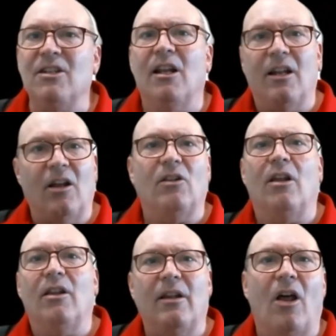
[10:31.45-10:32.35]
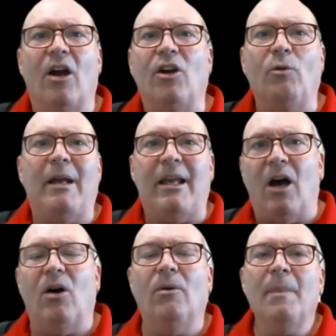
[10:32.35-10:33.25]
The longer we
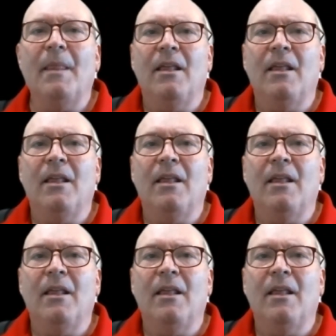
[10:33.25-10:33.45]
go,